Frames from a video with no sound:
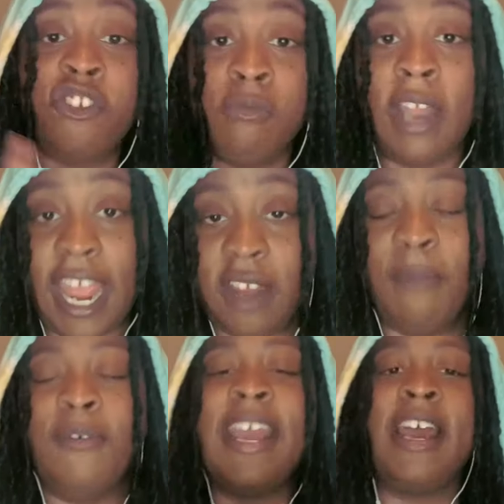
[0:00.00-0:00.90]
you
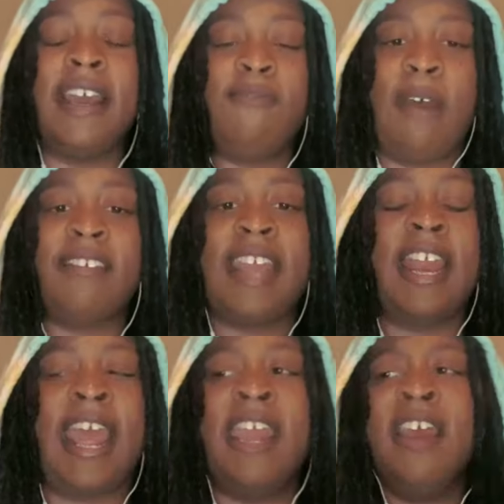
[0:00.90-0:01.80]
likable. Yeah, that's why I said,
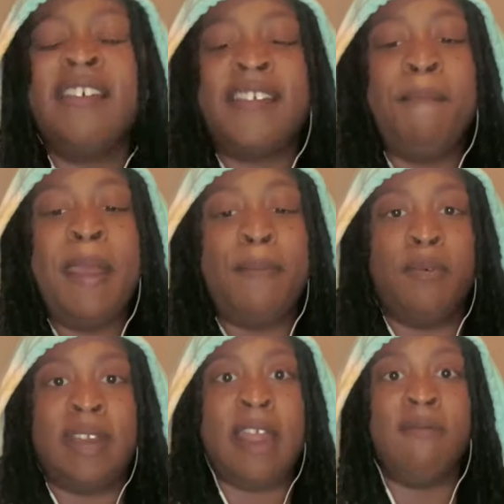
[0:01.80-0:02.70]
like, some people,
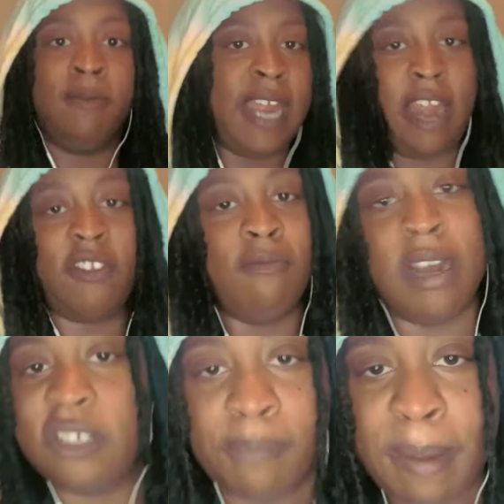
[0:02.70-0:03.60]
they care too
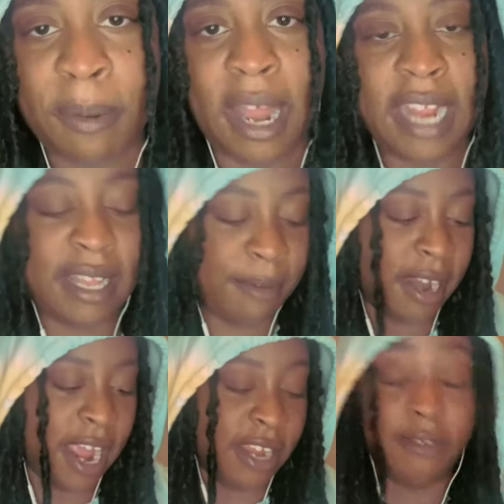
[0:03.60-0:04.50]
much if people like them or
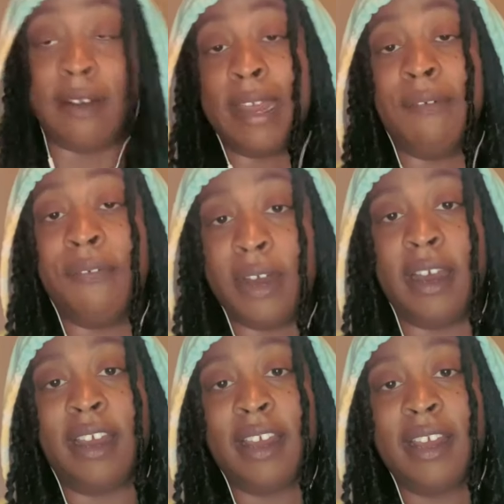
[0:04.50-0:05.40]
not. You don't give a fuck.
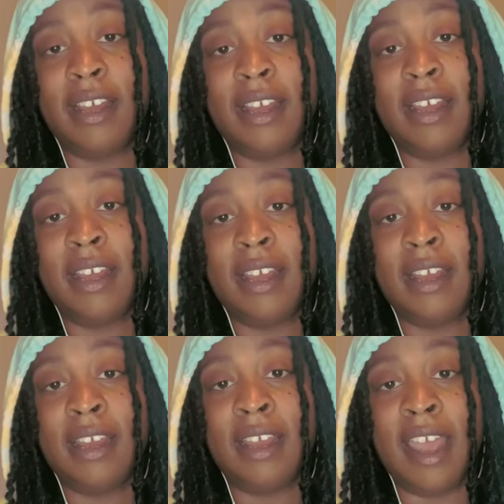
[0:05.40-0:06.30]

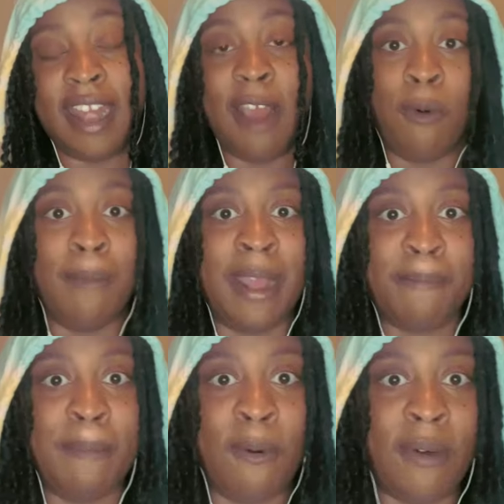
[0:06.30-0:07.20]
And that what makes
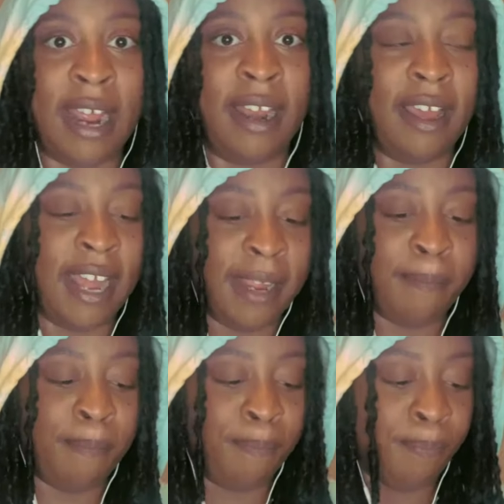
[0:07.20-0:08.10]
people want to, like,
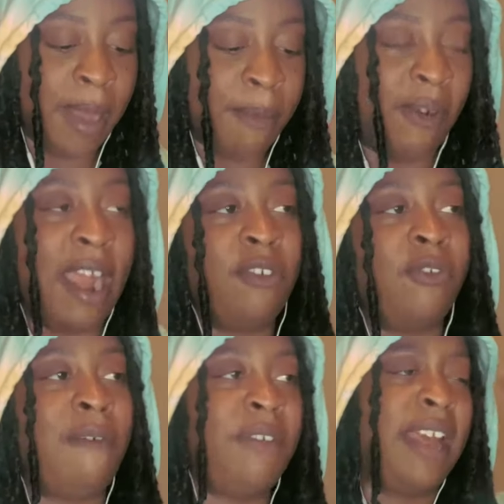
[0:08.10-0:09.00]
come around you. I feel like